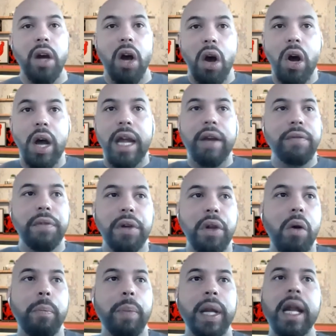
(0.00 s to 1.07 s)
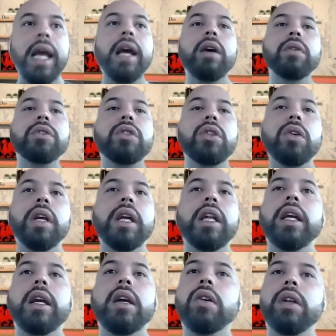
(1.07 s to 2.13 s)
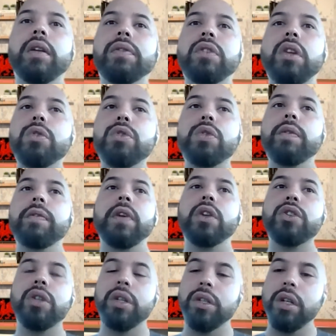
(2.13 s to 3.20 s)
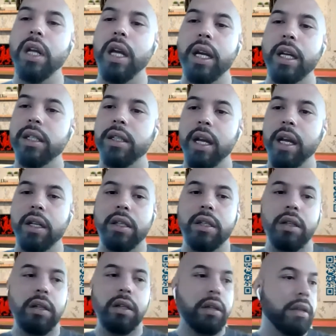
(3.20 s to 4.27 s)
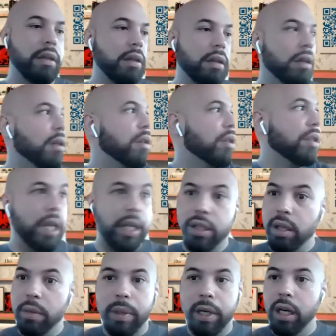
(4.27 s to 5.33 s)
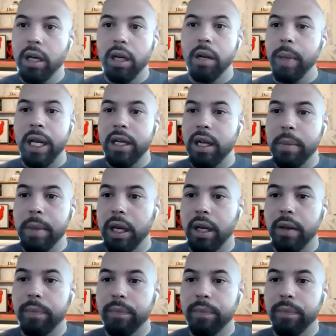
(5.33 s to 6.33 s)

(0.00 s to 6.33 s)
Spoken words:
I have not been out on any kind of social function to that extent since the beginning of the pandemic.